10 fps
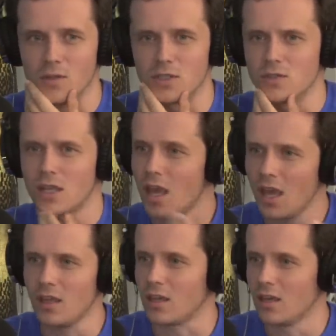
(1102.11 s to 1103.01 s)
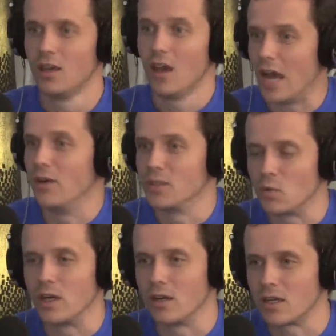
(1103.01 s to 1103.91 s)
And she was like, "Hey, like I know
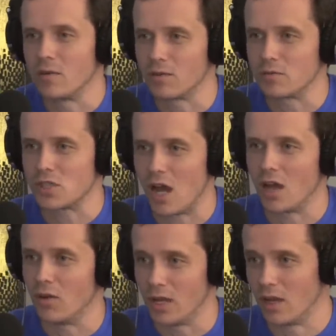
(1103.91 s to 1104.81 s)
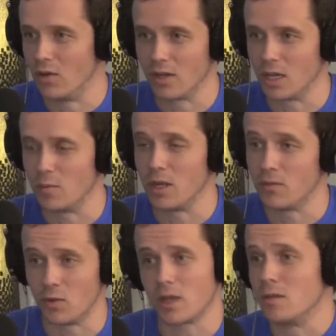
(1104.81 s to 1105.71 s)
it's weird coming from Chicago and not knowing anybody.
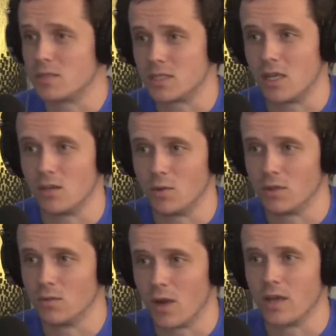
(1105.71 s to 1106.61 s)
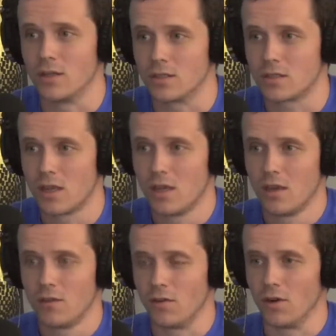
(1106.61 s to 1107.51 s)
If you want to come sit with the writers
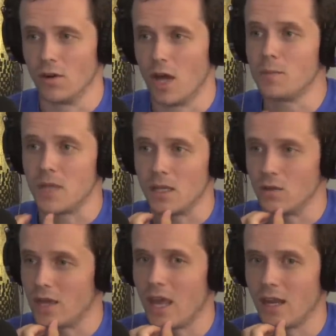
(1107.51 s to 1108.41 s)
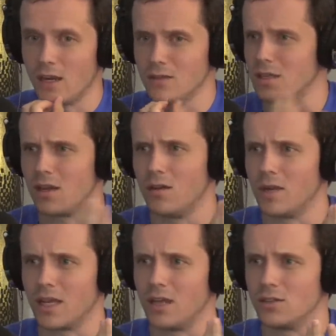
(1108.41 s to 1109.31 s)
for update, you can." And I was like, "Oh
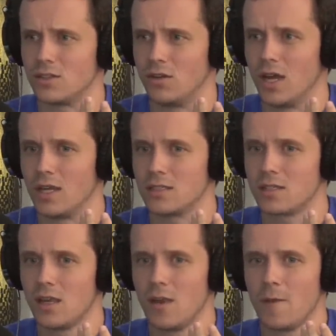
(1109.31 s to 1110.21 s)
my God, you're so nice."